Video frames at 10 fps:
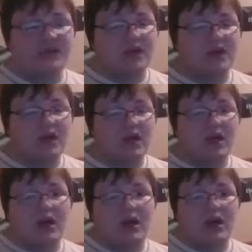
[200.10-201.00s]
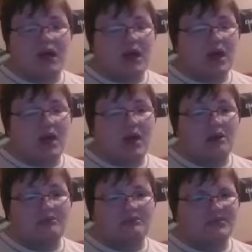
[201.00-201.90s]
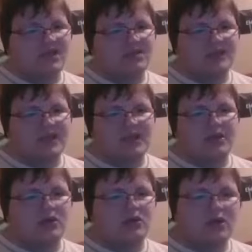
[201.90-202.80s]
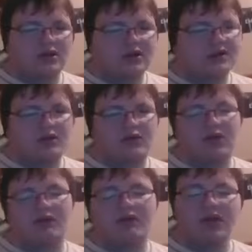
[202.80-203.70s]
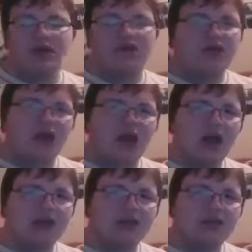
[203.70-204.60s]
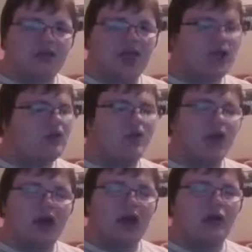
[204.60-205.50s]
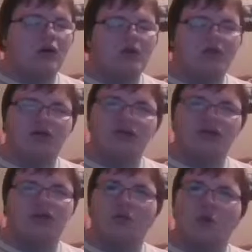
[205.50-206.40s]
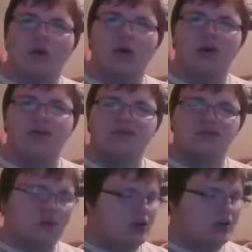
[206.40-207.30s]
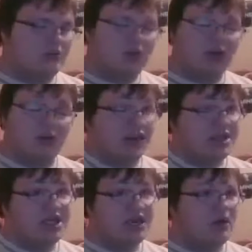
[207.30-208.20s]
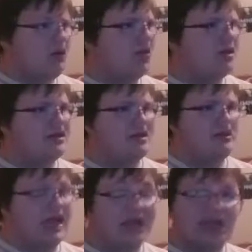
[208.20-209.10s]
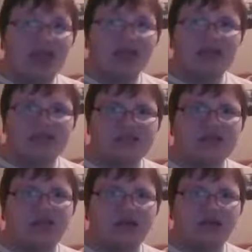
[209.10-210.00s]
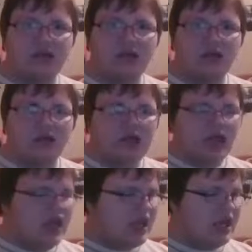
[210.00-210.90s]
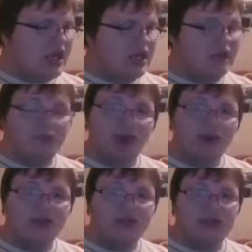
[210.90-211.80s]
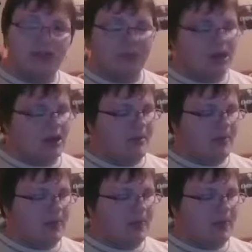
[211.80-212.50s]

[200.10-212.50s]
so I just like, you know what, screw it. But if you guys, I don't know how YouTube works. My channel, I can see it, and I can post it, but